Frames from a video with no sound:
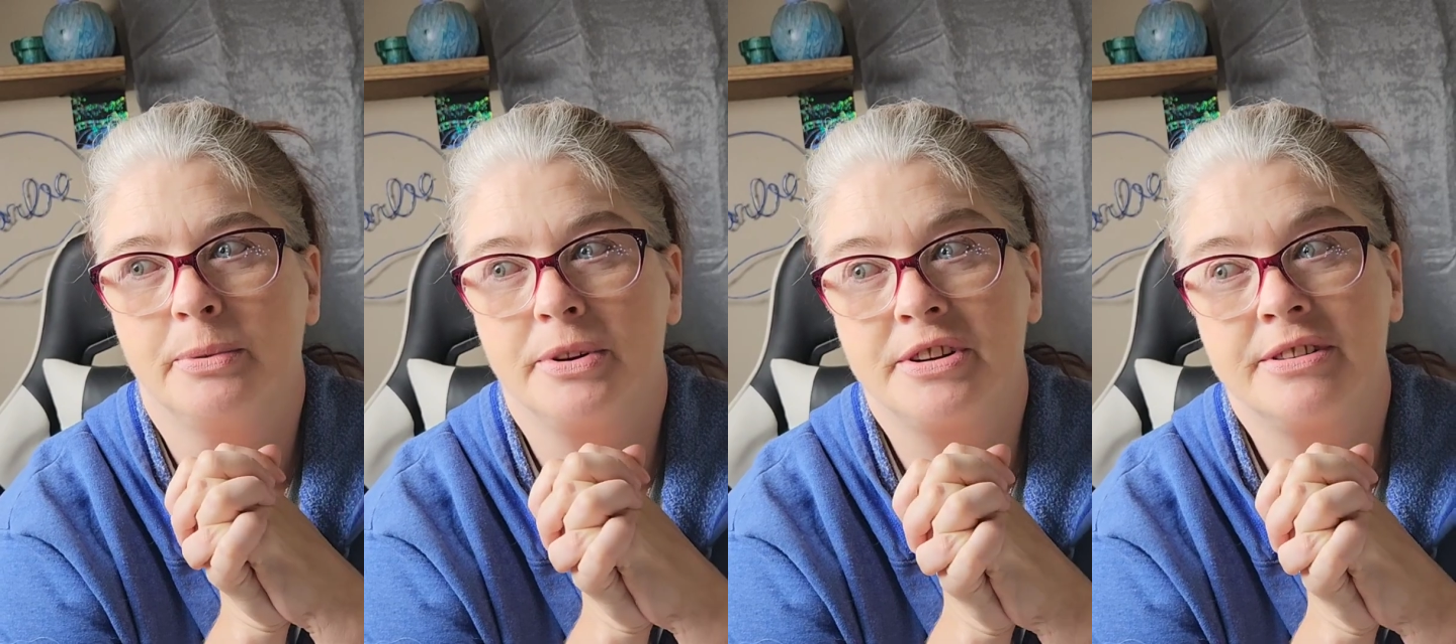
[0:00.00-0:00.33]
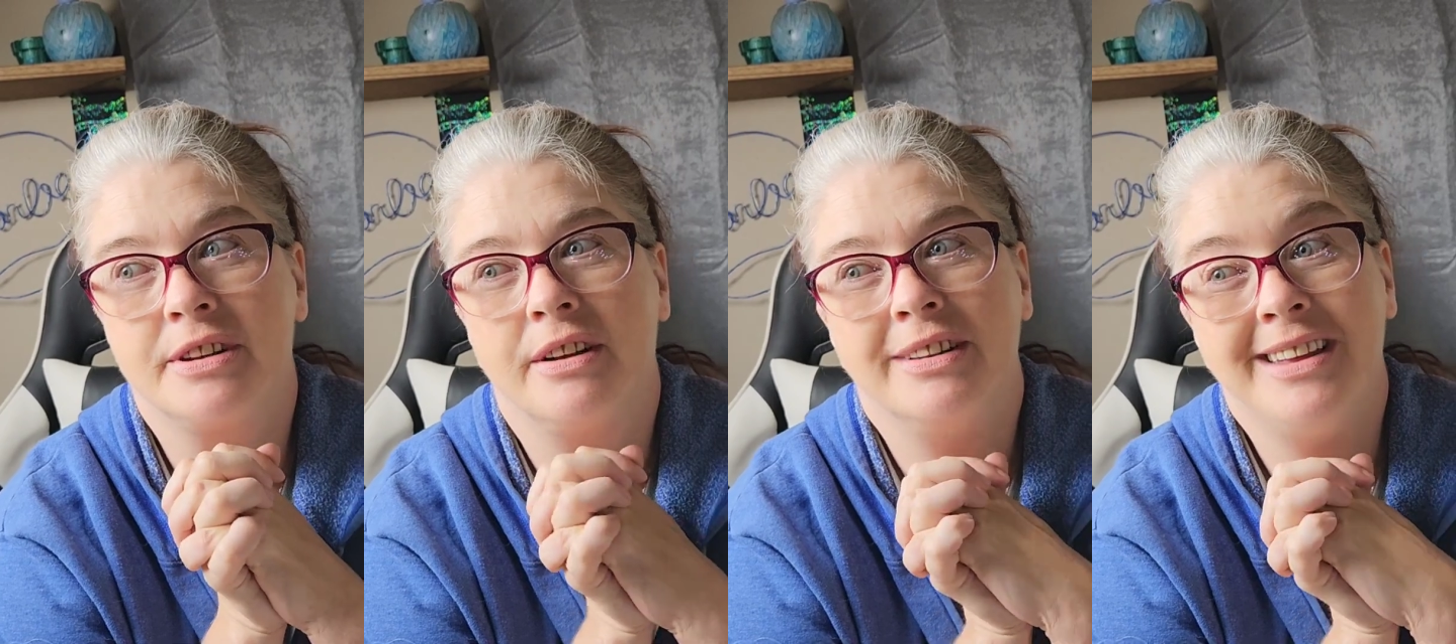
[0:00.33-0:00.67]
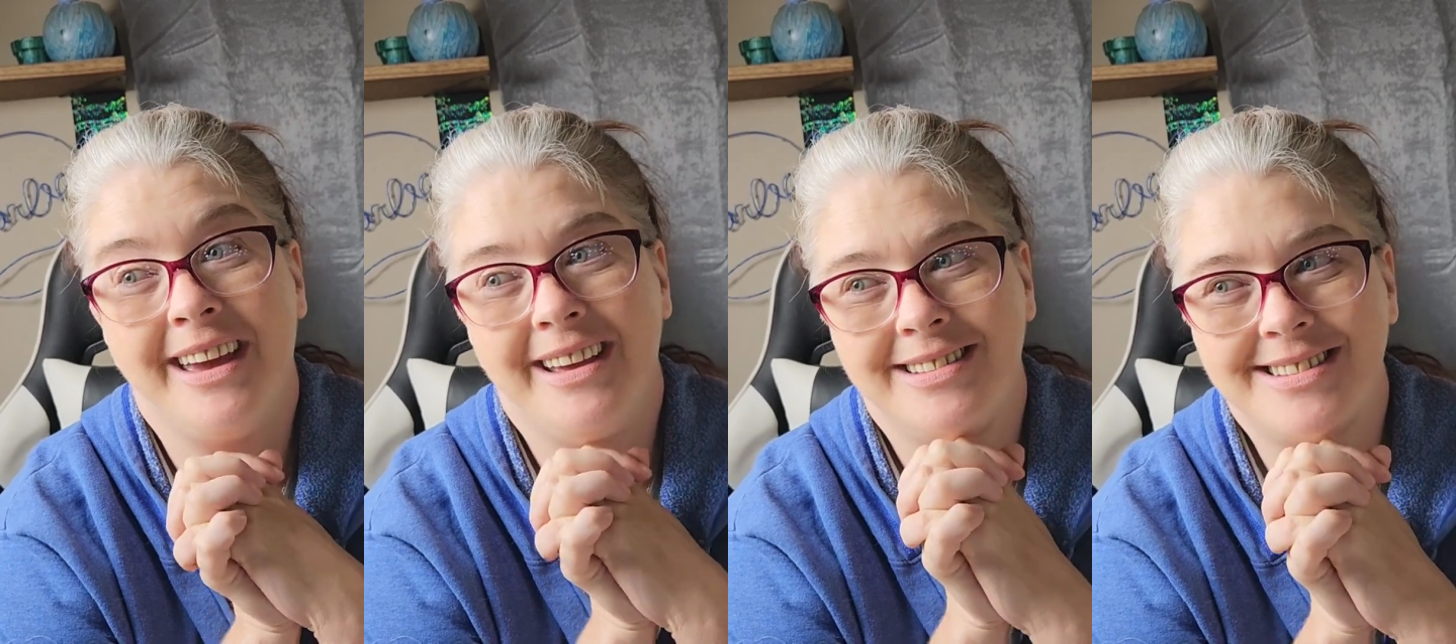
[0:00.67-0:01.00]
which is on
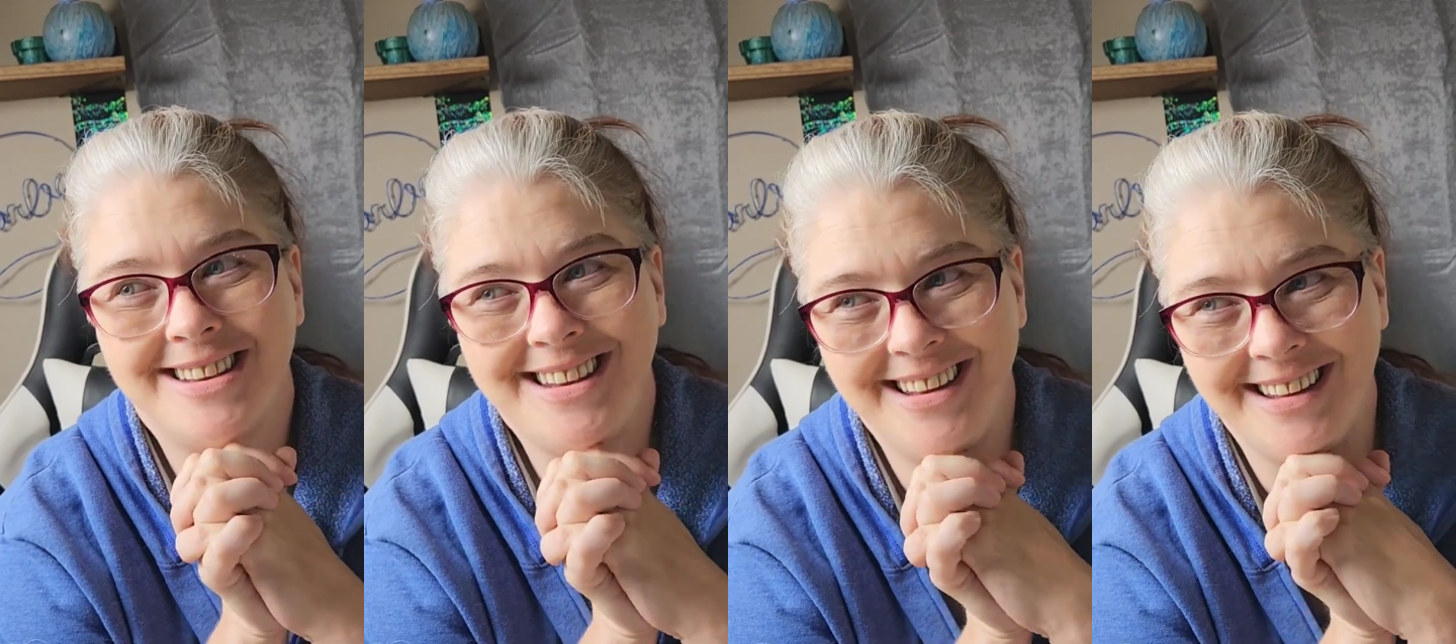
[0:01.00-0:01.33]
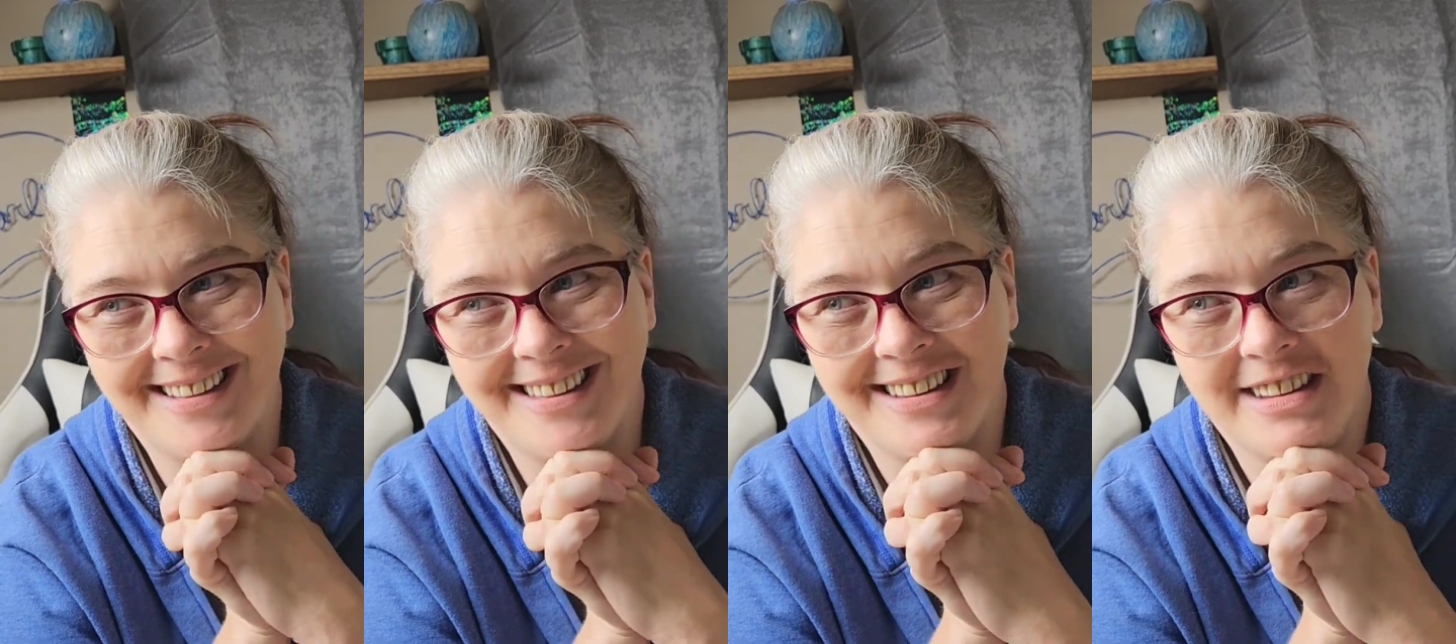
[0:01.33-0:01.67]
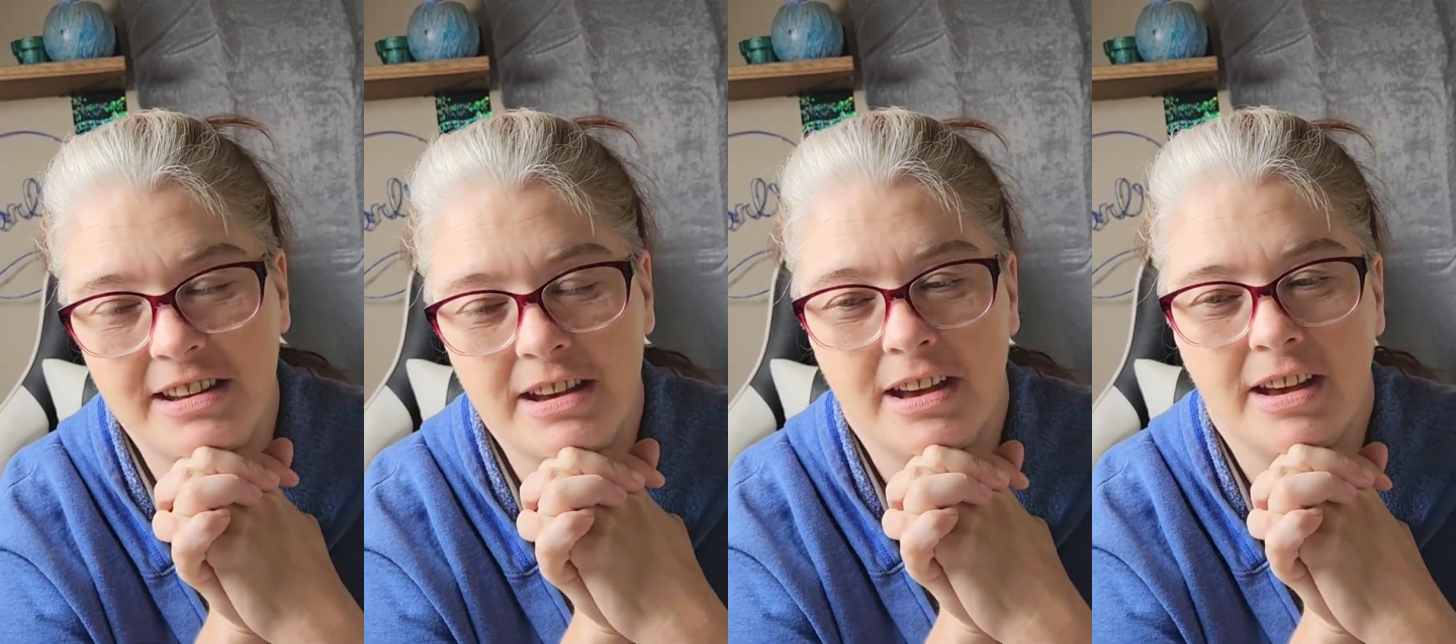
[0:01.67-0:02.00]
the 18th.
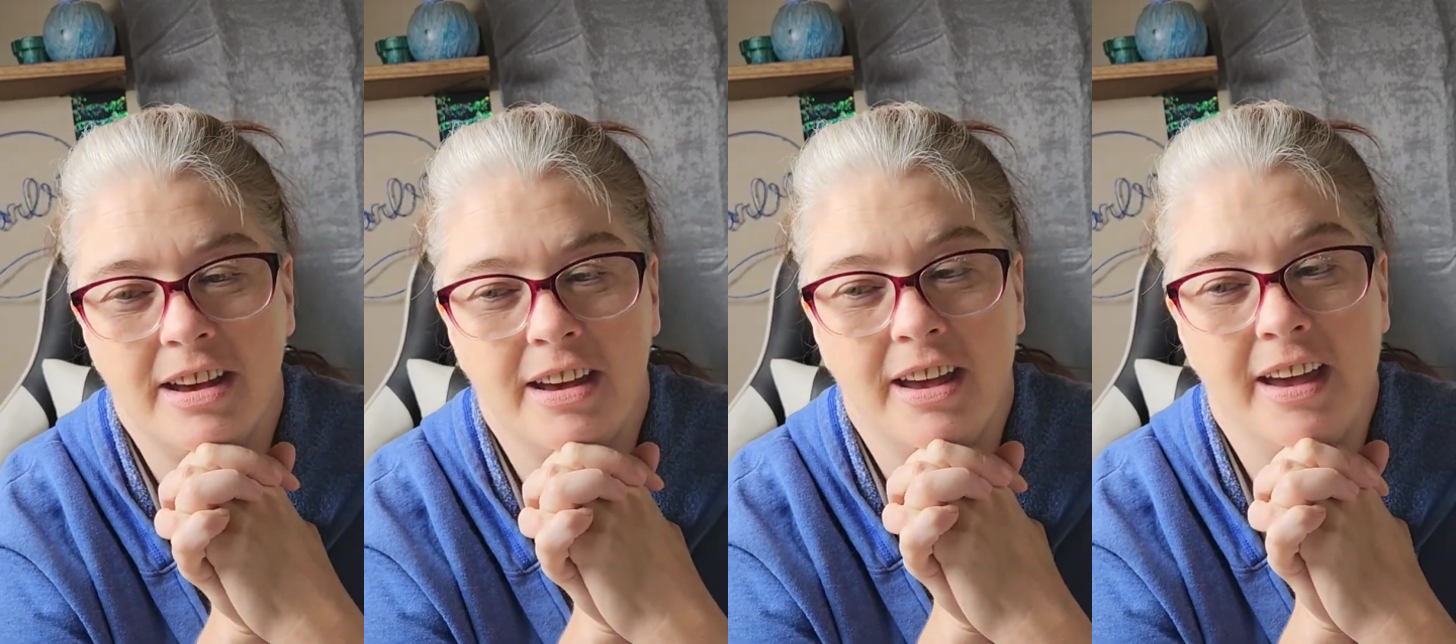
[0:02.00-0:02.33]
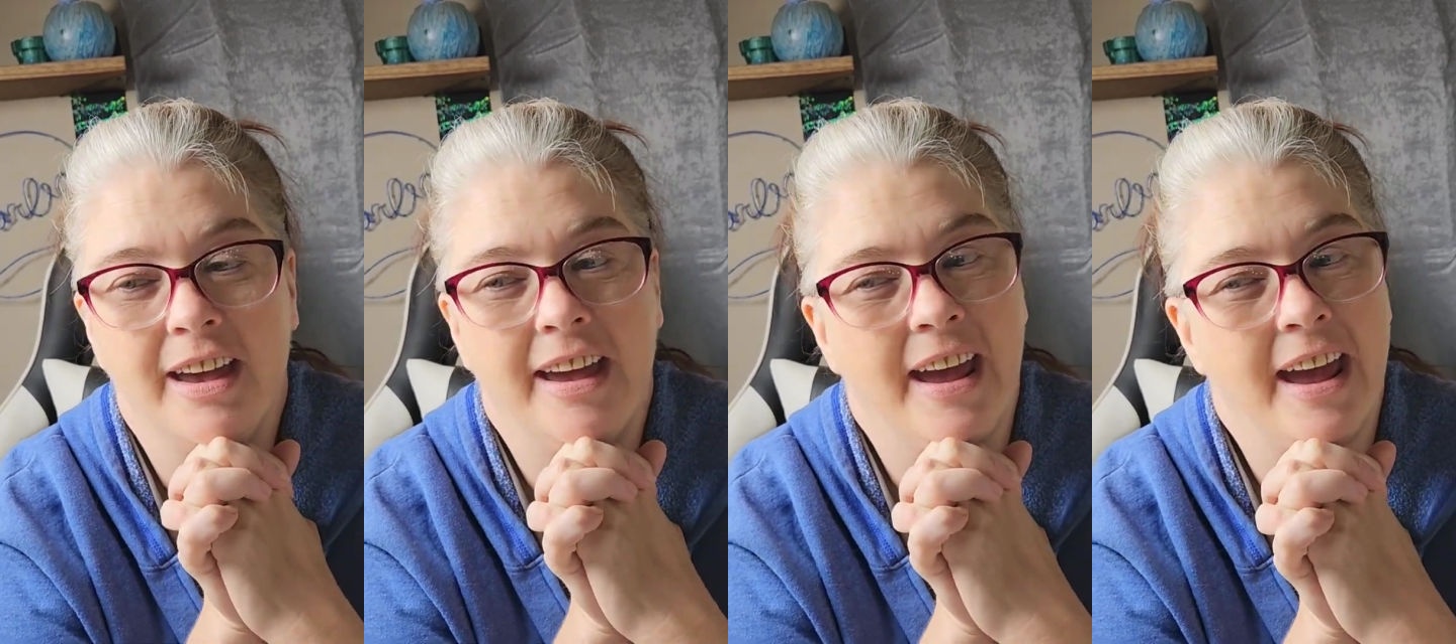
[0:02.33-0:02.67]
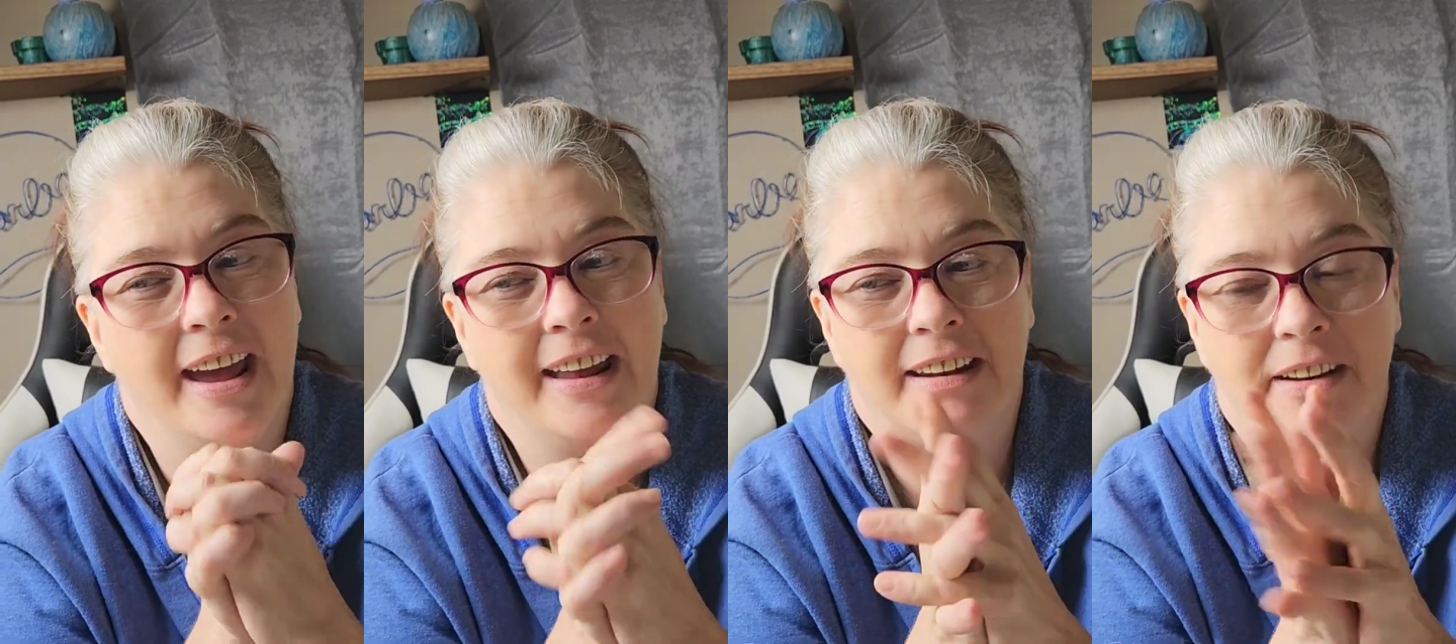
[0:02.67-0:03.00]

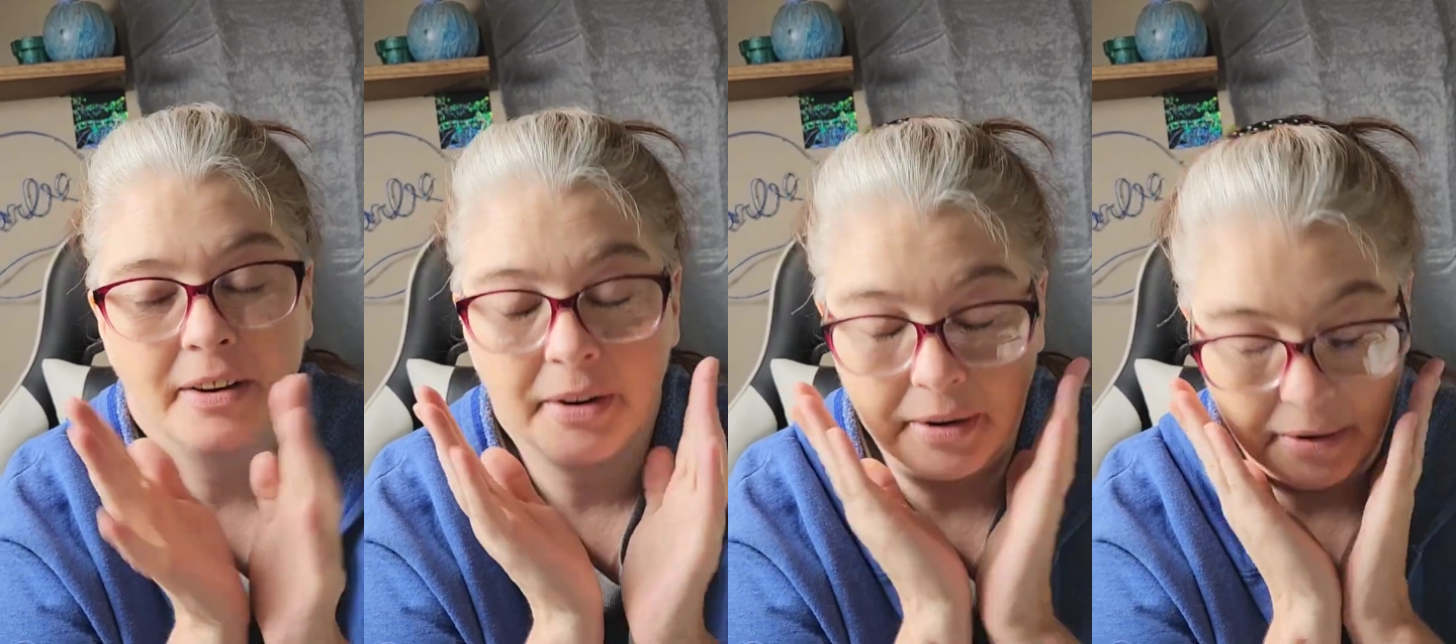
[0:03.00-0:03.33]
And